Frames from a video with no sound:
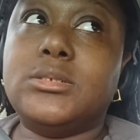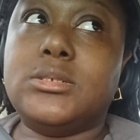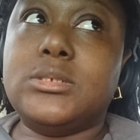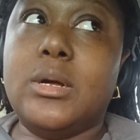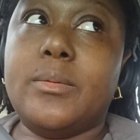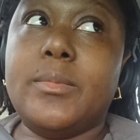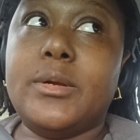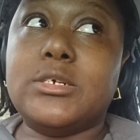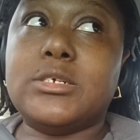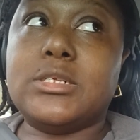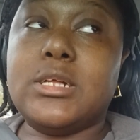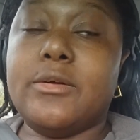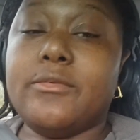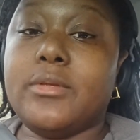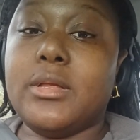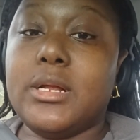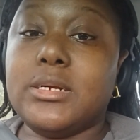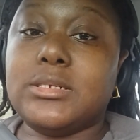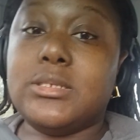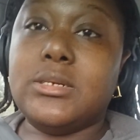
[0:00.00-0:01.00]
so much stuff
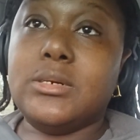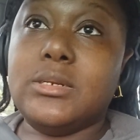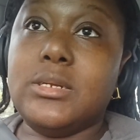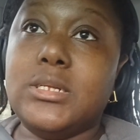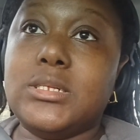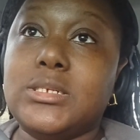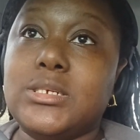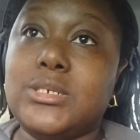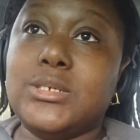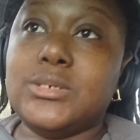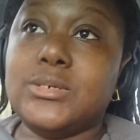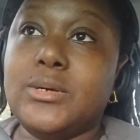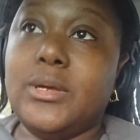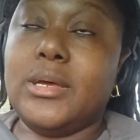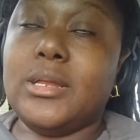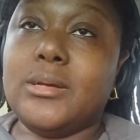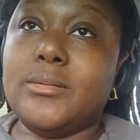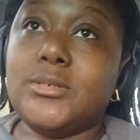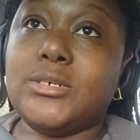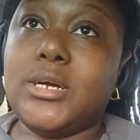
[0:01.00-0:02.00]
that I still need to do
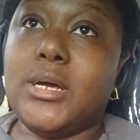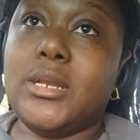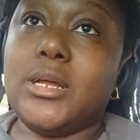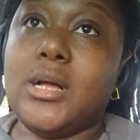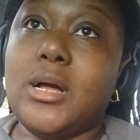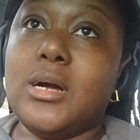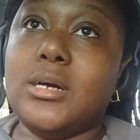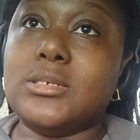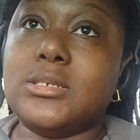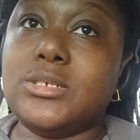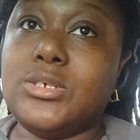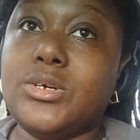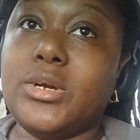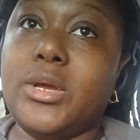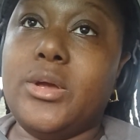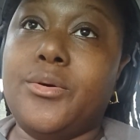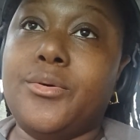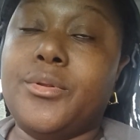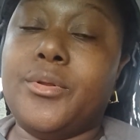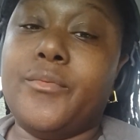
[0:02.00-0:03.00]
and I'm trying to
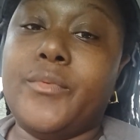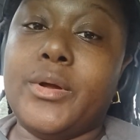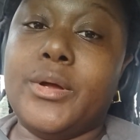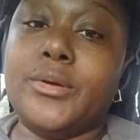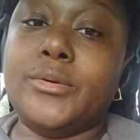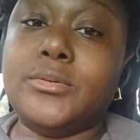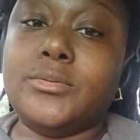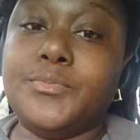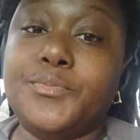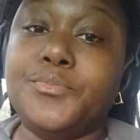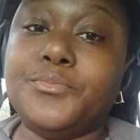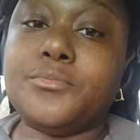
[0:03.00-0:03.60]
concentrate on the road.